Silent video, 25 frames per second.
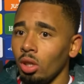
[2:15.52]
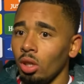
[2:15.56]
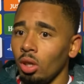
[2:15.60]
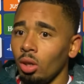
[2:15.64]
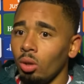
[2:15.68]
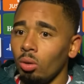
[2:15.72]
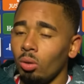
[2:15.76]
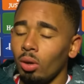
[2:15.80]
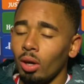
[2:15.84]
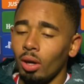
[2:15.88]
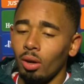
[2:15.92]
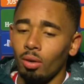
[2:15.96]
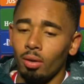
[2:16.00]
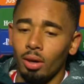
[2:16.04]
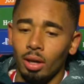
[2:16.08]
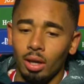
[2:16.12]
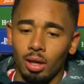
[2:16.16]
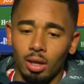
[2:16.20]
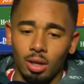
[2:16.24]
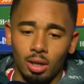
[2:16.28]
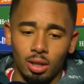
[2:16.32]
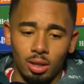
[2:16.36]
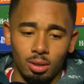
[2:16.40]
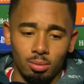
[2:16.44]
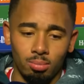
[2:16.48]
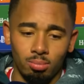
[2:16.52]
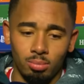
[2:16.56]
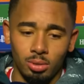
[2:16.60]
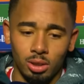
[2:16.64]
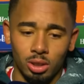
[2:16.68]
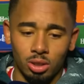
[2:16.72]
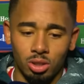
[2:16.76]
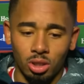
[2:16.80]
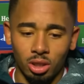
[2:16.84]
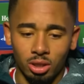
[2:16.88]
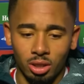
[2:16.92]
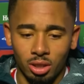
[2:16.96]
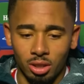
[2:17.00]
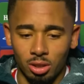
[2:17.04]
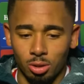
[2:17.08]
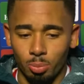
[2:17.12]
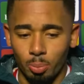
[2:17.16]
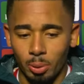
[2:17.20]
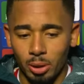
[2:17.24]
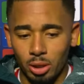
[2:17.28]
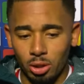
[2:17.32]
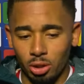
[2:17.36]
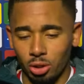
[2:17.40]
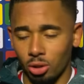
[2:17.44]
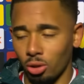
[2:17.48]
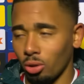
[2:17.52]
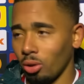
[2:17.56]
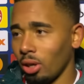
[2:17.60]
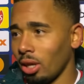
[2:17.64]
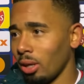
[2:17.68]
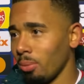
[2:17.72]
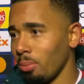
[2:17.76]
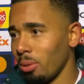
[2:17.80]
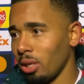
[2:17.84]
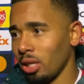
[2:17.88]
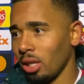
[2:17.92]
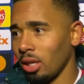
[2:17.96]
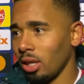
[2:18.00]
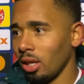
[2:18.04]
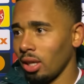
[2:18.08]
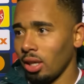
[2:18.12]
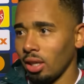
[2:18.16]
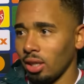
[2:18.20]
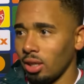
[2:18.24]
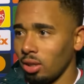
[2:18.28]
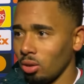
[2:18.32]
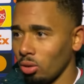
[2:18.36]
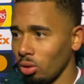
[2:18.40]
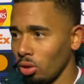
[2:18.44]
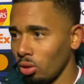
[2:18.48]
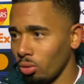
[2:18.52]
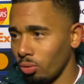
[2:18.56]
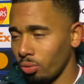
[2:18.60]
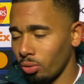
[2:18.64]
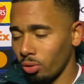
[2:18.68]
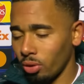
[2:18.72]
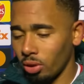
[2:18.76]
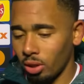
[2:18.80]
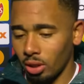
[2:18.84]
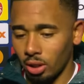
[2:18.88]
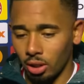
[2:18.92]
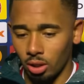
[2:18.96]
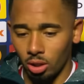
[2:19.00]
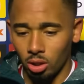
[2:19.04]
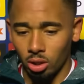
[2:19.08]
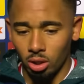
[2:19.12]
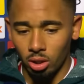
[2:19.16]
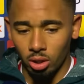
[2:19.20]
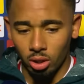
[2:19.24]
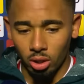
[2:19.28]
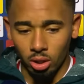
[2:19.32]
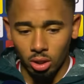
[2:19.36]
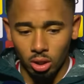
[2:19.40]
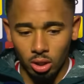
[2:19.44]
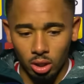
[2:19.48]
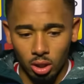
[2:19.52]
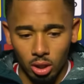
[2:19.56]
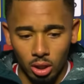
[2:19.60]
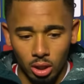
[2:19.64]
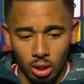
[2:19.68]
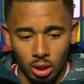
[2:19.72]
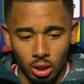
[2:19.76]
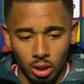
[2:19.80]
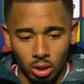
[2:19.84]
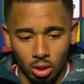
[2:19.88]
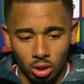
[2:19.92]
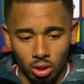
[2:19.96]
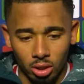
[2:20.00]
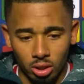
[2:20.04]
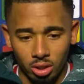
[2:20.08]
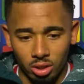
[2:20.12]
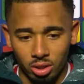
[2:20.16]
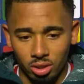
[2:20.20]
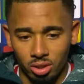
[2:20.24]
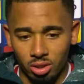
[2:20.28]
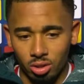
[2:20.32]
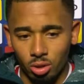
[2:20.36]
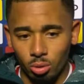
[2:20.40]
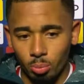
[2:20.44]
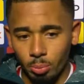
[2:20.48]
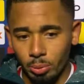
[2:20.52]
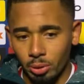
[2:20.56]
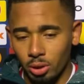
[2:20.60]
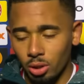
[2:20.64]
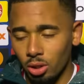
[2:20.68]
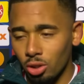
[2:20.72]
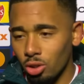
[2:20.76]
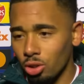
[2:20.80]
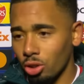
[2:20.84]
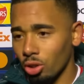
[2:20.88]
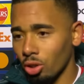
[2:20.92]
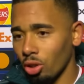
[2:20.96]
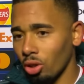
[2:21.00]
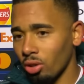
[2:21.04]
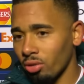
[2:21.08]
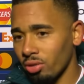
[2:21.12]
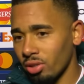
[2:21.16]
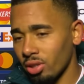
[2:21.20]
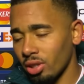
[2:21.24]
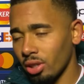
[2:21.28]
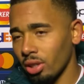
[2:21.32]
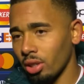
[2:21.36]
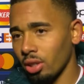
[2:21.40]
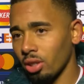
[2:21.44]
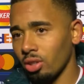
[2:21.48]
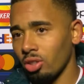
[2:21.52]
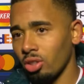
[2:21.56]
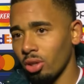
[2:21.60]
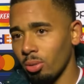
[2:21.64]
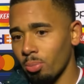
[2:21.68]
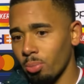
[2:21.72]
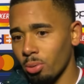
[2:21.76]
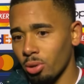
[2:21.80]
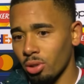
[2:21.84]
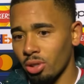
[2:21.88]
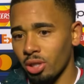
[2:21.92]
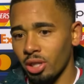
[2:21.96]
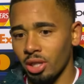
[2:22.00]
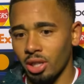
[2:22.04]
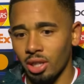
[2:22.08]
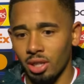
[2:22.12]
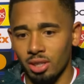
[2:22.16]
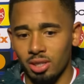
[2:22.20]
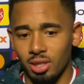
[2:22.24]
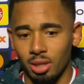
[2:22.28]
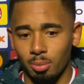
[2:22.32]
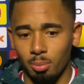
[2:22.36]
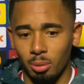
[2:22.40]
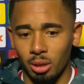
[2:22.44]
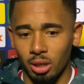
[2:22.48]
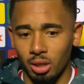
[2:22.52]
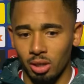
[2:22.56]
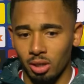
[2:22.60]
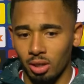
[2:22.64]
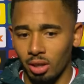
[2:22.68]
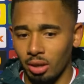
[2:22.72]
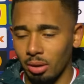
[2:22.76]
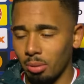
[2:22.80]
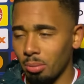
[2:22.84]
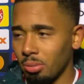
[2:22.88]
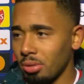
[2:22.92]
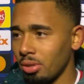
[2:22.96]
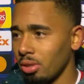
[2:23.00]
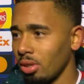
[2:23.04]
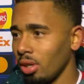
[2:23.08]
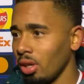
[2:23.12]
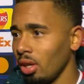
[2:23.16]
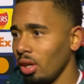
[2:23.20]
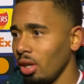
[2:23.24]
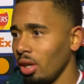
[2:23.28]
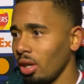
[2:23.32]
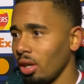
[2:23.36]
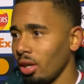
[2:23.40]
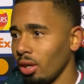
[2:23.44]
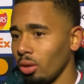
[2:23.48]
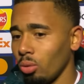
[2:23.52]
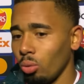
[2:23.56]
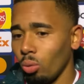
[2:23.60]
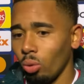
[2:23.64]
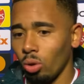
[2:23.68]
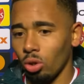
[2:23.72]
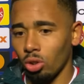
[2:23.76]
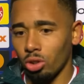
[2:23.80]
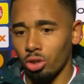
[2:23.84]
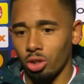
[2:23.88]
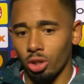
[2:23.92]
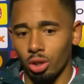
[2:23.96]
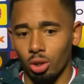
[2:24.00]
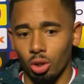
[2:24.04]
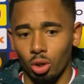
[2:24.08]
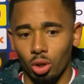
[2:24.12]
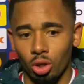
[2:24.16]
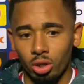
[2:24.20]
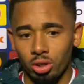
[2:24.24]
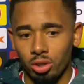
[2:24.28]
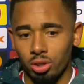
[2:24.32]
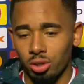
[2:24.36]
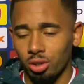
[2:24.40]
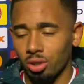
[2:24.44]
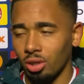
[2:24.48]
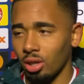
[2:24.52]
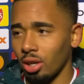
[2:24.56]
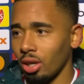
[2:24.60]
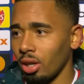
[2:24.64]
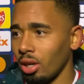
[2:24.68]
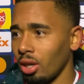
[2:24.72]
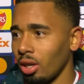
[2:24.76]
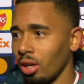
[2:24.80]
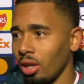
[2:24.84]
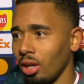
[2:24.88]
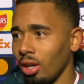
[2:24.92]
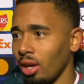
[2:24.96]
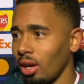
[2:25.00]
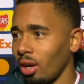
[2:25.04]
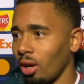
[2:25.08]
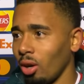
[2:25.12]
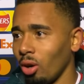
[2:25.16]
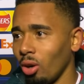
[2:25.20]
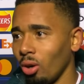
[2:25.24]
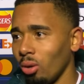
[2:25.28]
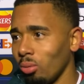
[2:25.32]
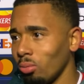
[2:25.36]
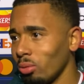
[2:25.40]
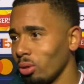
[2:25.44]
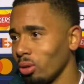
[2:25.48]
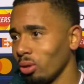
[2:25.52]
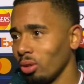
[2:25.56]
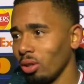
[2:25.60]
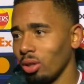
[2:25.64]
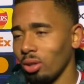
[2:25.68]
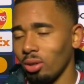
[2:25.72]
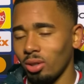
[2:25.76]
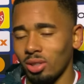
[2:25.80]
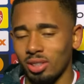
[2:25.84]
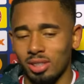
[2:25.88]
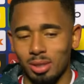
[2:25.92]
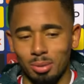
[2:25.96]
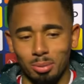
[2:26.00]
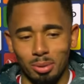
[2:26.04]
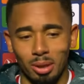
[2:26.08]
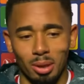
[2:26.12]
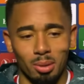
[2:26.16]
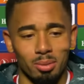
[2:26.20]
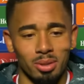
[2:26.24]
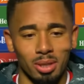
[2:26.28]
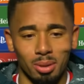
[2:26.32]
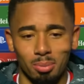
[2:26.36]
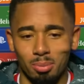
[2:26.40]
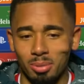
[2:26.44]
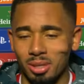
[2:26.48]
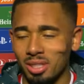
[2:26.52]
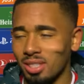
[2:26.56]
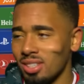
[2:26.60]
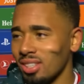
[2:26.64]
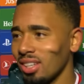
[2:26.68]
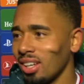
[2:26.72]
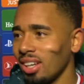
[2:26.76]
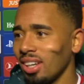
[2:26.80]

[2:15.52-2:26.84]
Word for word: Well, uh, it's nothing special. I mean, like, you know, from another another competition, obviously, Champions League, I say many times, I watch a lot uh, at home, you know, sometimes I miss